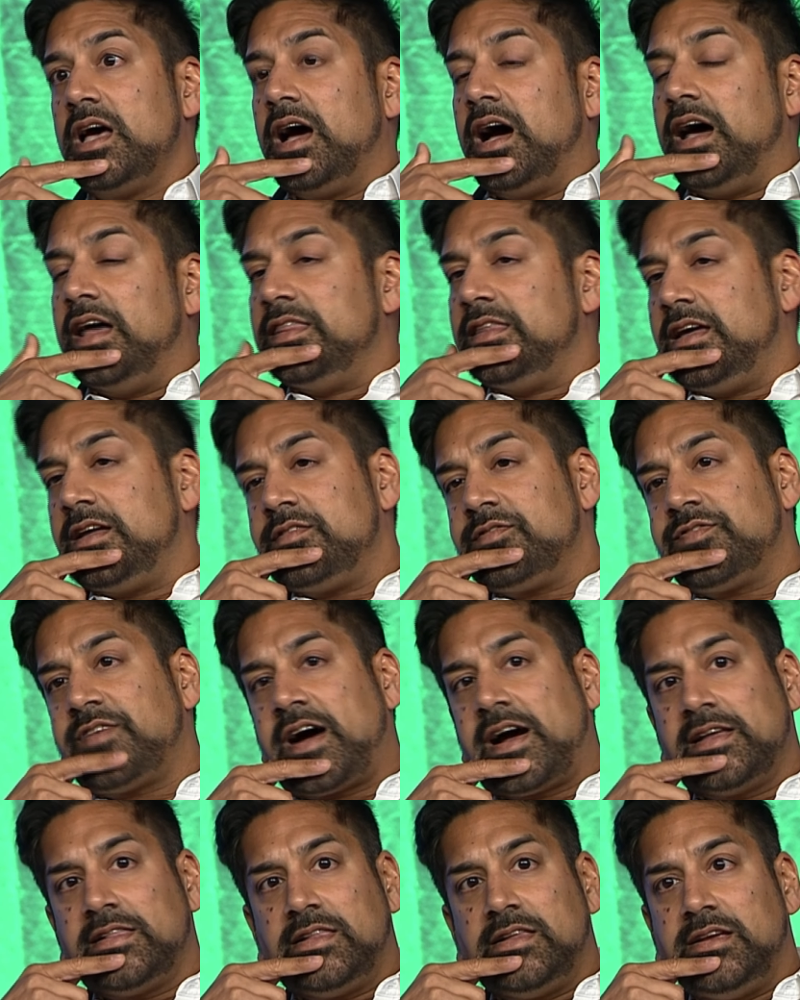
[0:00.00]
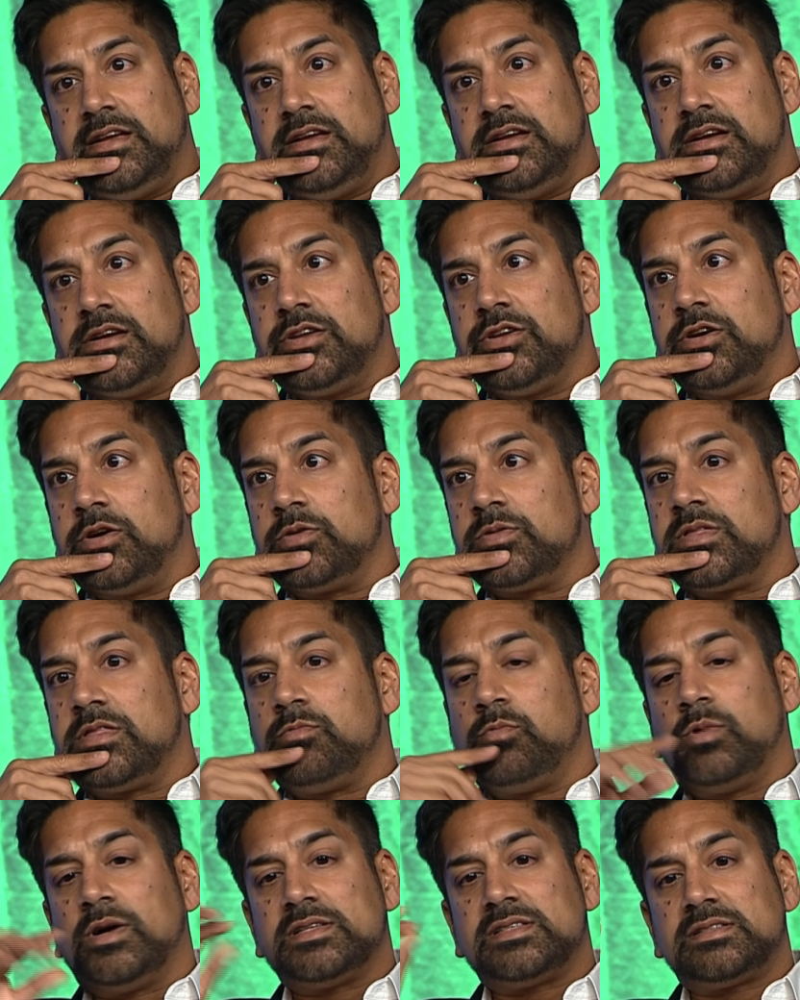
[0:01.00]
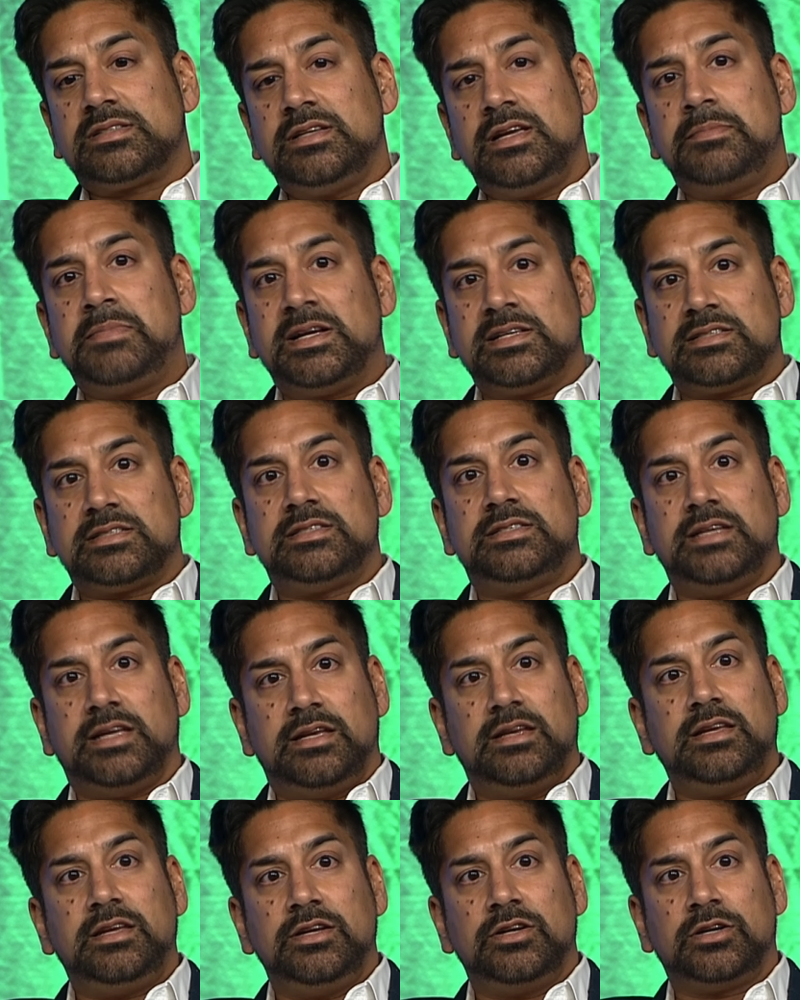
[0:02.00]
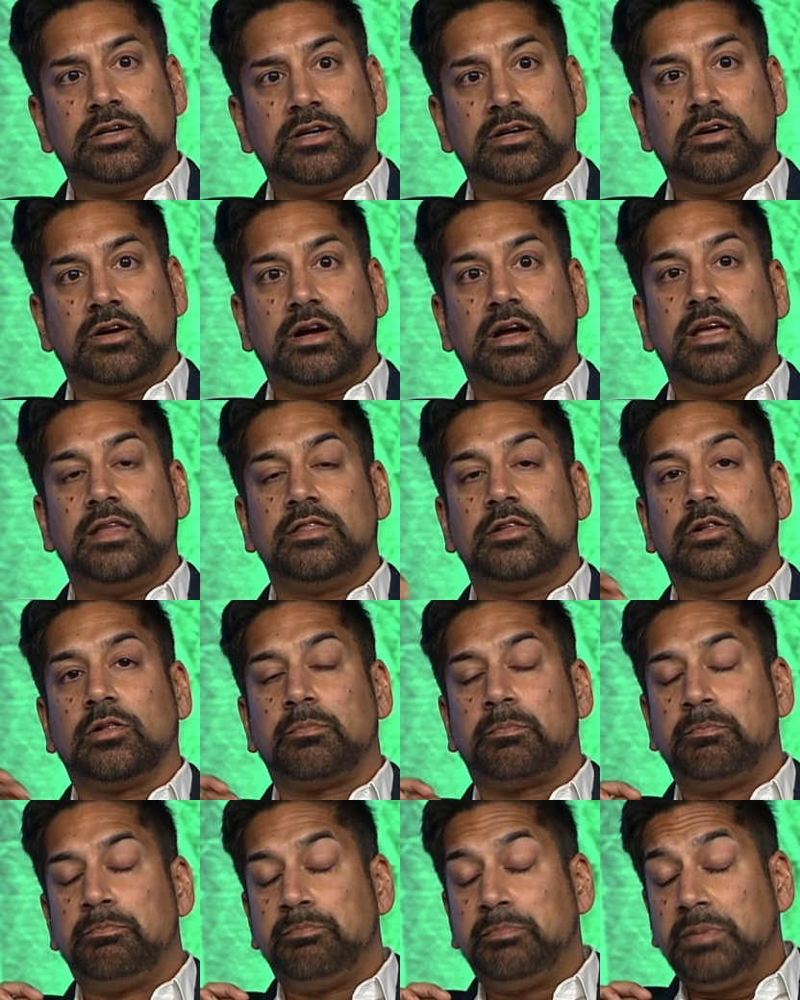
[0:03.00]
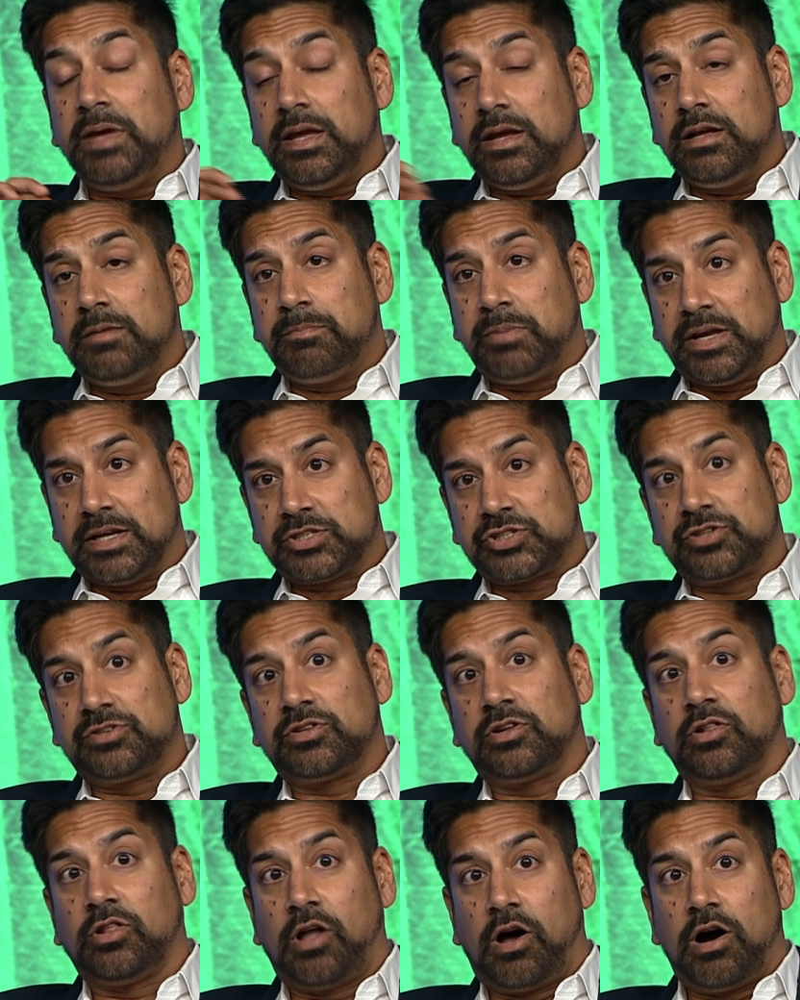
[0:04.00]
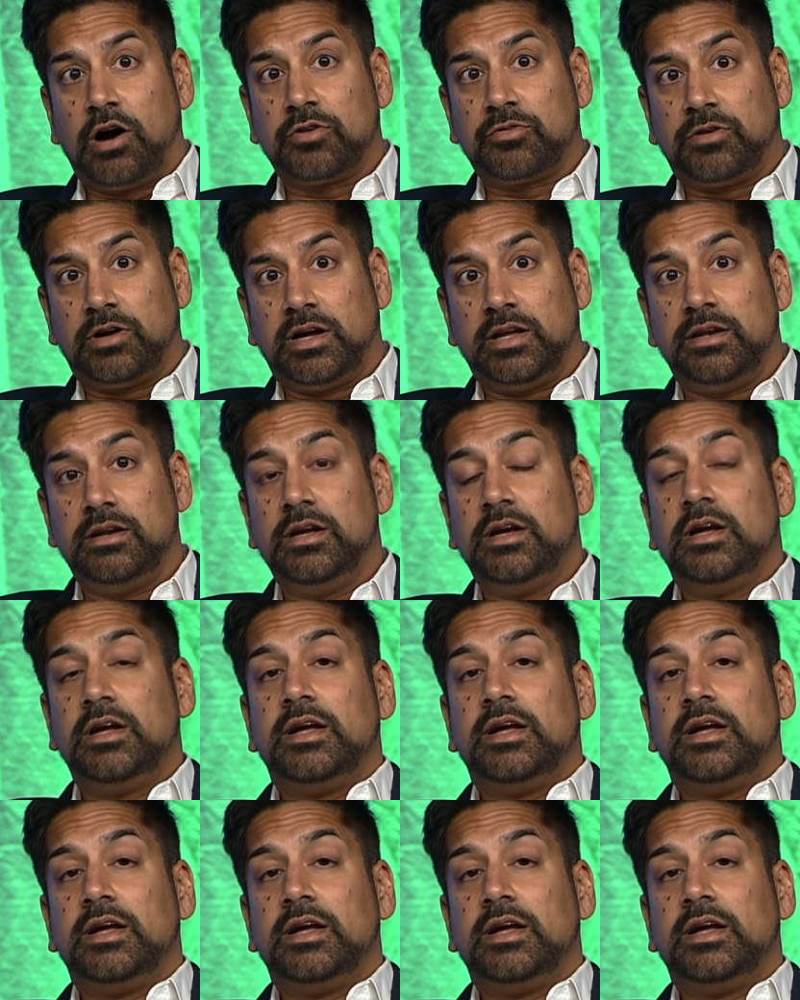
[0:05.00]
And then finally, what CMS did here in the big picture, in the long run,